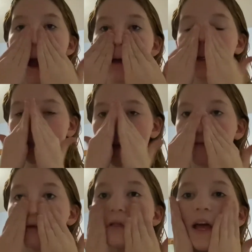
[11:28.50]

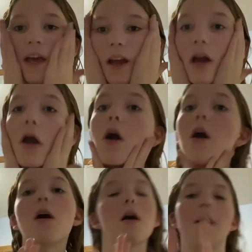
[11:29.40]
slept for like
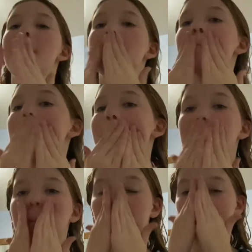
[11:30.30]

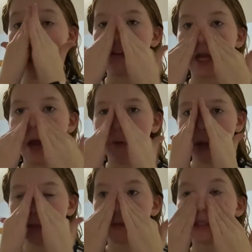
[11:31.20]
11
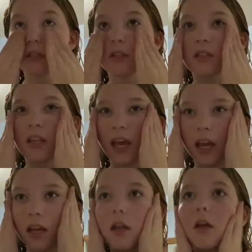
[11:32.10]
hours, which is
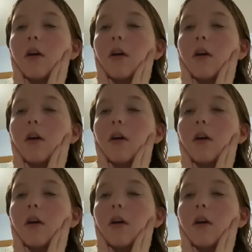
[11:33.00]
insane.